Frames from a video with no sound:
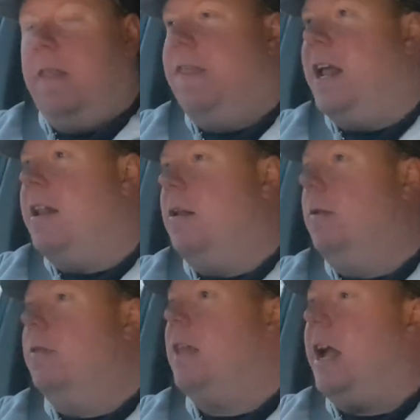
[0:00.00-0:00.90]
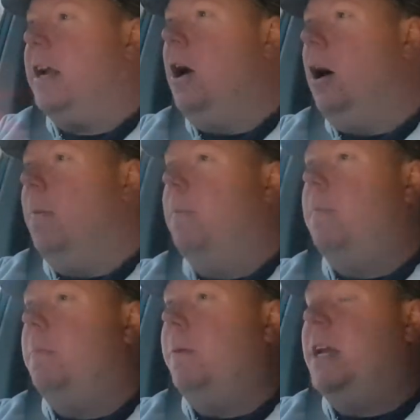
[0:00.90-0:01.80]
then that
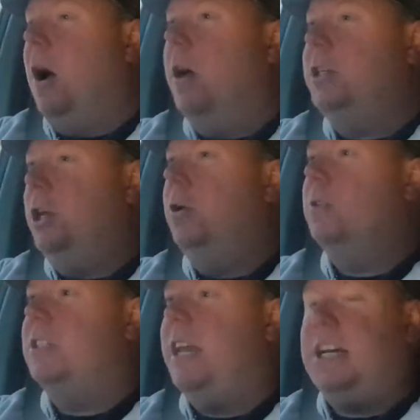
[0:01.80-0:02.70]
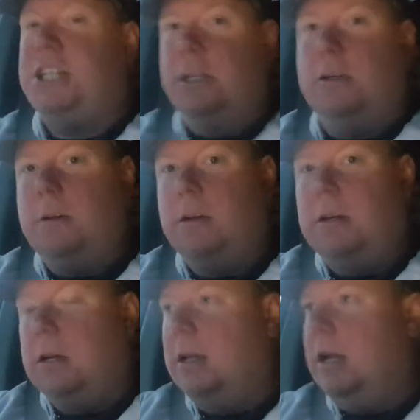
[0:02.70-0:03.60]
can't, we can't use addiction
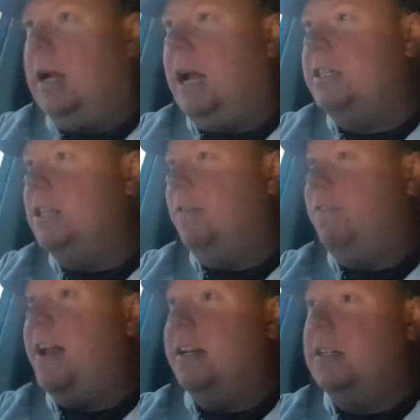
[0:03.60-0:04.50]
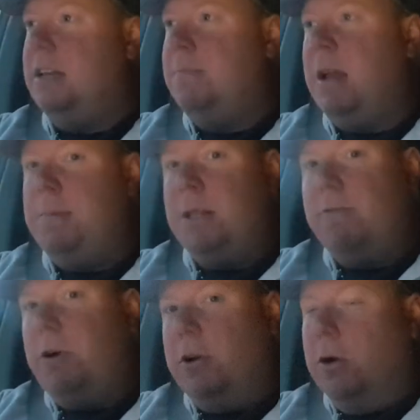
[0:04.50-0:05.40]
as a defense. It may be the
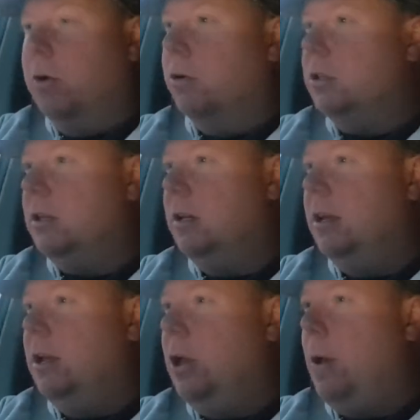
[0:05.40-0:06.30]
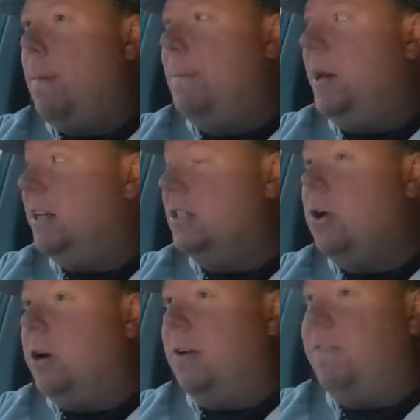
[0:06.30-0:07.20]
root cause, but it's
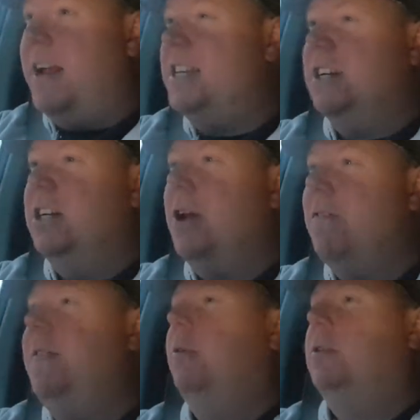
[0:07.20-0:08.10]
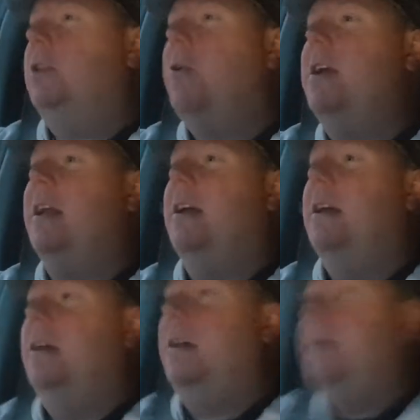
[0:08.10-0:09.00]
not a defense, and I don't feel sorry
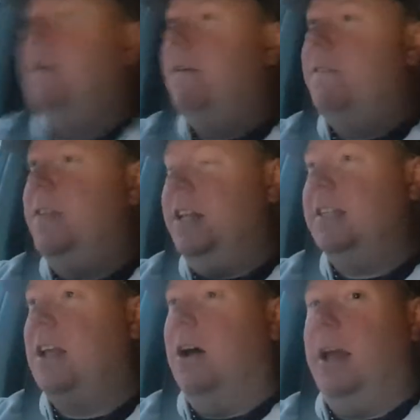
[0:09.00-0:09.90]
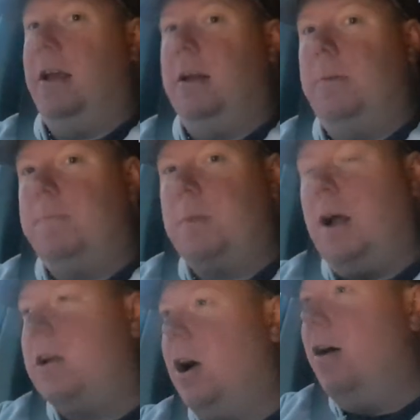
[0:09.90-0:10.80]
for this guy.
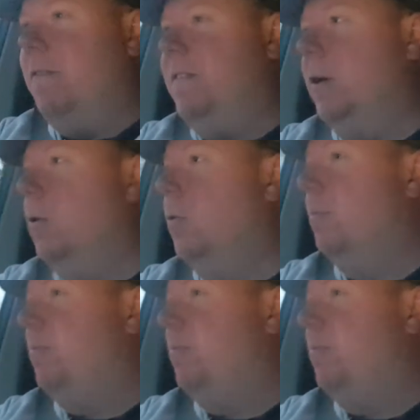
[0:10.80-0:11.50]
I can't feel